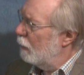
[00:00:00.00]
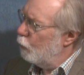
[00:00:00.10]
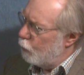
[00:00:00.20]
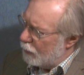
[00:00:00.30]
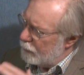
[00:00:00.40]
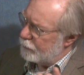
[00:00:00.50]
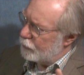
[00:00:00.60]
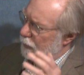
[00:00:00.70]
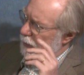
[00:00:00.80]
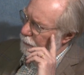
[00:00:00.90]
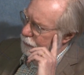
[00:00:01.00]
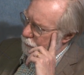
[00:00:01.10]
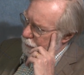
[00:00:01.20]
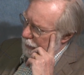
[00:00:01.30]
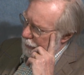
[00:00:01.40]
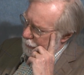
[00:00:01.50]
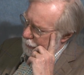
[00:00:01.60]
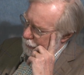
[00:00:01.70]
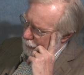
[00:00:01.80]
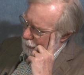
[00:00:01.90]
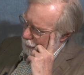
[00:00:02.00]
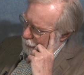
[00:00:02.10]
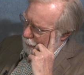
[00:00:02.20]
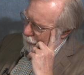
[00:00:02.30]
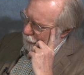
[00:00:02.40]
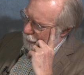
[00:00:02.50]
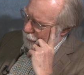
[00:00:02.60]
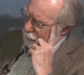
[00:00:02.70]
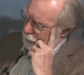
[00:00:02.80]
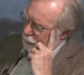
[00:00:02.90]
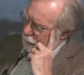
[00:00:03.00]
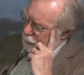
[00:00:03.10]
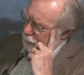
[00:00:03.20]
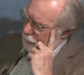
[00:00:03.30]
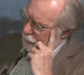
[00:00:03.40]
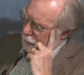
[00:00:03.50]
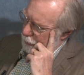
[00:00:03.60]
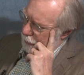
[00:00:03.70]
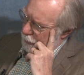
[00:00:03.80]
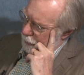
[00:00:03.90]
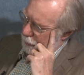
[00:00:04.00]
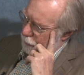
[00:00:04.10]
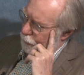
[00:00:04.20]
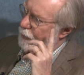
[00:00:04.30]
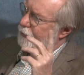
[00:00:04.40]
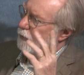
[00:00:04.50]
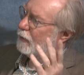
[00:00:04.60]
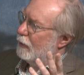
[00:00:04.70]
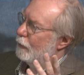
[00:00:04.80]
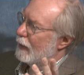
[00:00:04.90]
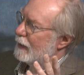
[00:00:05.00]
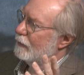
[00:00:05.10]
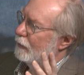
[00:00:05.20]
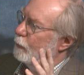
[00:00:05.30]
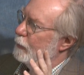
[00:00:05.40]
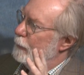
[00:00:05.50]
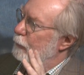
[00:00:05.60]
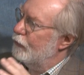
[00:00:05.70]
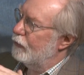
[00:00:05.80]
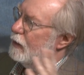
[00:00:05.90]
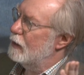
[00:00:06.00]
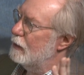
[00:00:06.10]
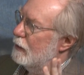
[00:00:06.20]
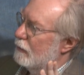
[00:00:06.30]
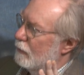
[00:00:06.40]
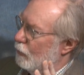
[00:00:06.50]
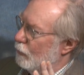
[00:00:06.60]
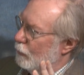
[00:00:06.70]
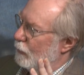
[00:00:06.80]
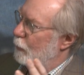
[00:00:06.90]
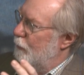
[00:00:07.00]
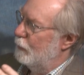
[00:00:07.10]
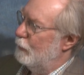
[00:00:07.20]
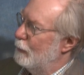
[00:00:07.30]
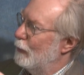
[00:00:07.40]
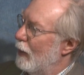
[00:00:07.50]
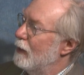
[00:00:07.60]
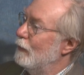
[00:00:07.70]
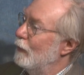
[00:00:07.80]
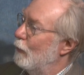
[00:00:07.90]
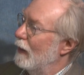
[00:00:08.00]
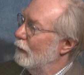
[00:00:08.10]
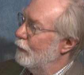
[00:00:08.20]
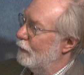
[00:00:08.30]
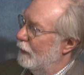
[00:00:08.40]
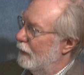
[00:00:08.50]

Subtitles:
And one of the drivers of that is that risk corrected, people see the people who own the wealth